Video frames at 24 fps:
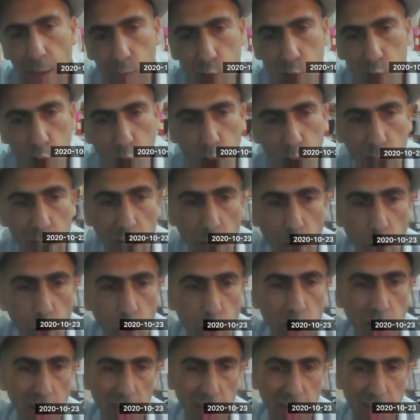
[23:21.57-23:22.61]
I'm sure the
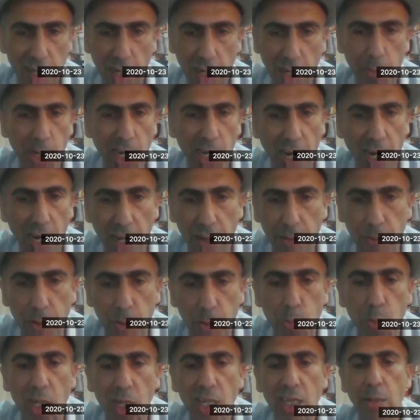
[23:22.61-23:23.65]
audience, I mean, I
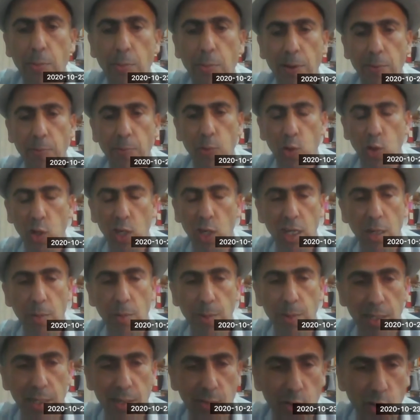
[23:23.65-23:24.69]
haven't met people here,
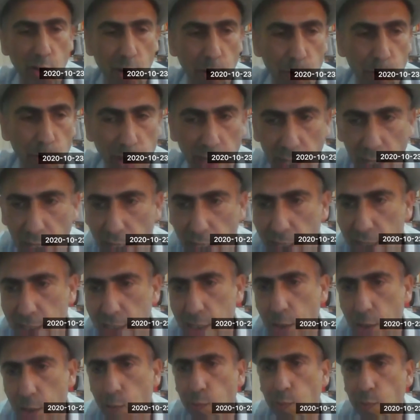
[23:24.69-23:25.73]
but from the
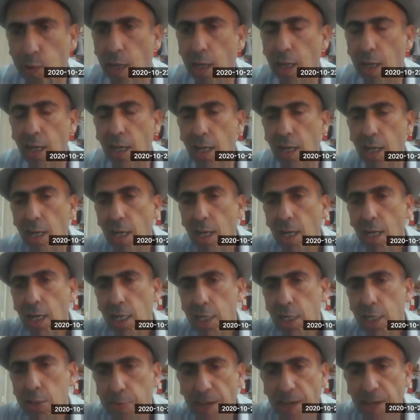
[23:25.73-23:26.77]
list of
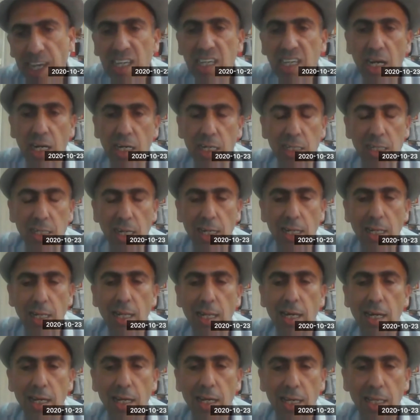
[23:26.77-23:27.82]
speakers
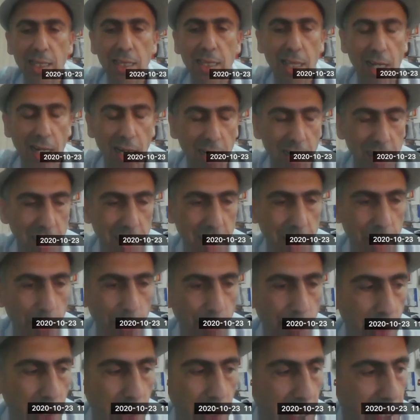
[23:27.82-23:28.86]
and the interests
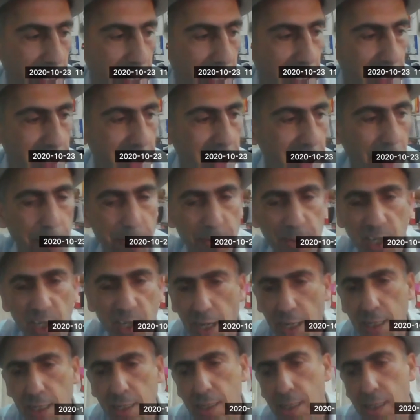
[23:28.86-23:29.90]
of and the
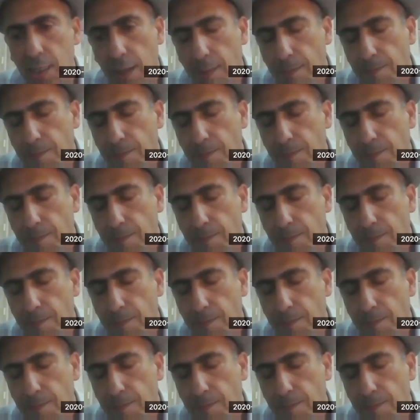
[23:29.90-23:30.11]
subject,